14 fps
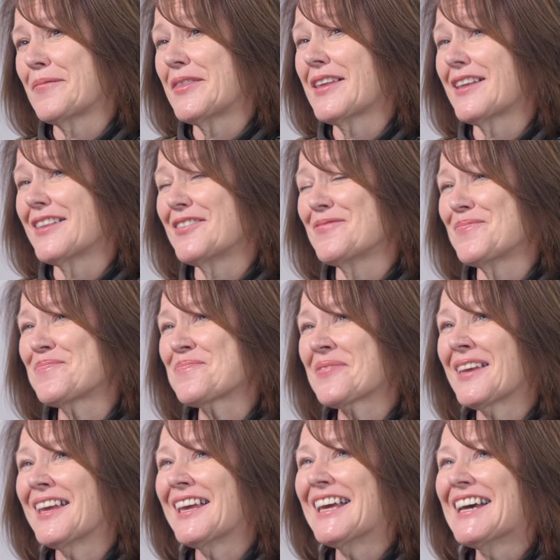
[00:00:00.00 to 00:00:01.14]
I mean,
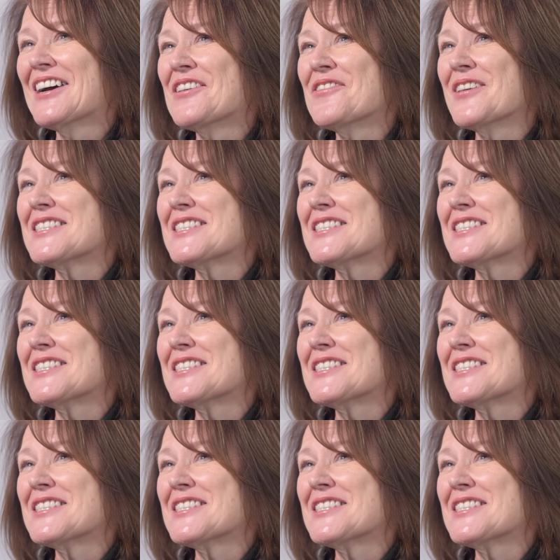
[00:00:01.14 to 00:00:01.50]
when